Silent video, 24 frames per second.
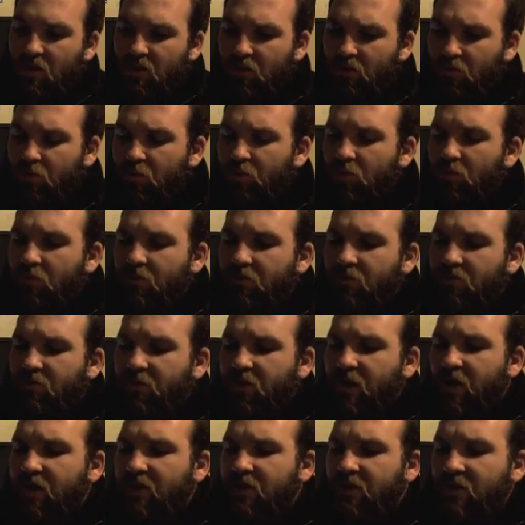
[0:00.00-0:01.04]
The wolf
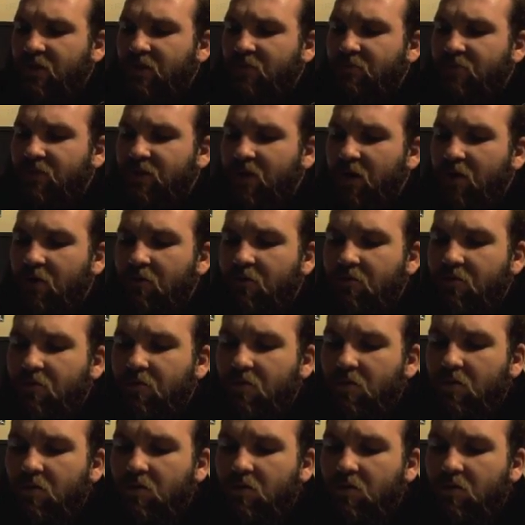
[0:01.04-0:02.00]
thought to himself,